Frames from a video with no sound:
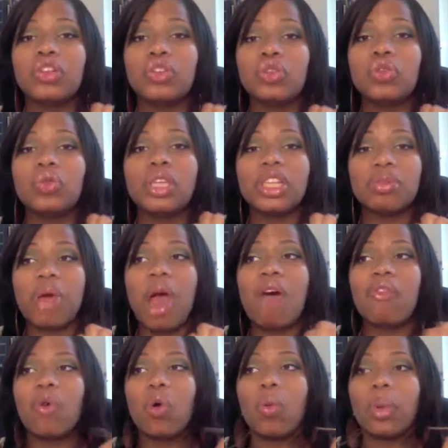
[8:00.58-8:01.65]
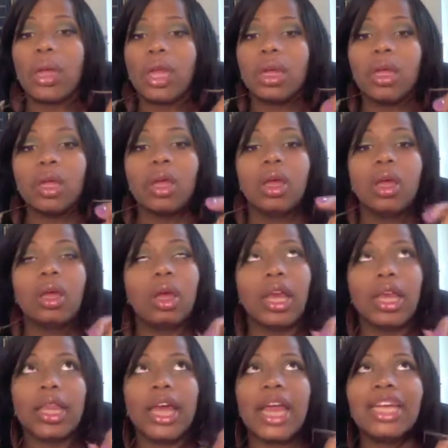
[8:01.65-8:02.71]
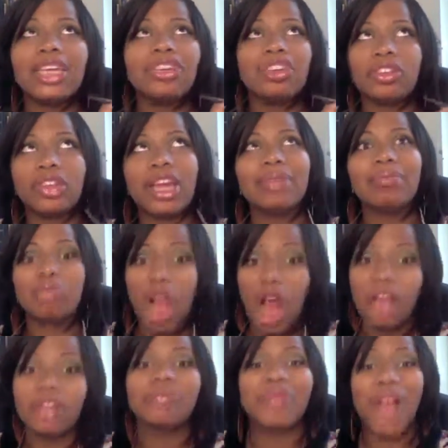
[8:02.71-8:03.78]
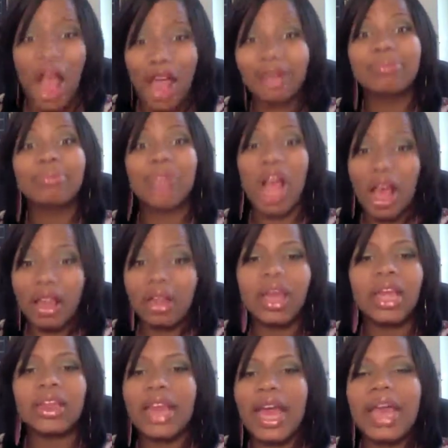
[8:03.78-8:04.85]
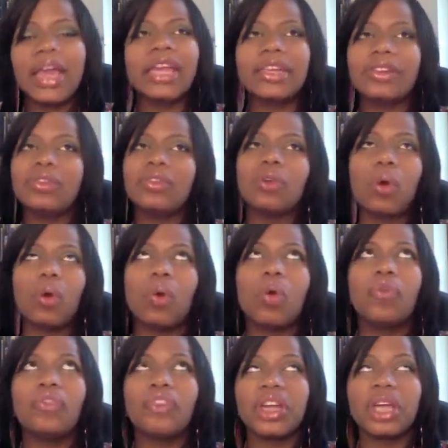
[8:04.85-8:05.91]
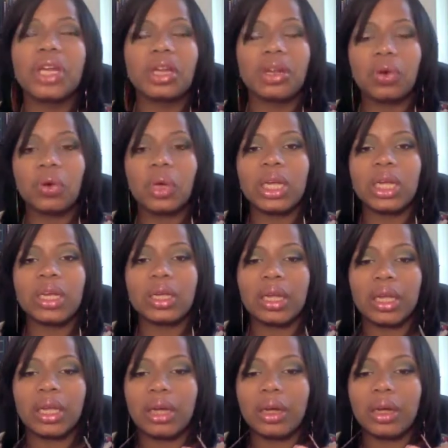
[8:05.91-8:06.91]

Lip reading: chews with his mouth open, and like it's just like that. It's so freaking annoying. Like,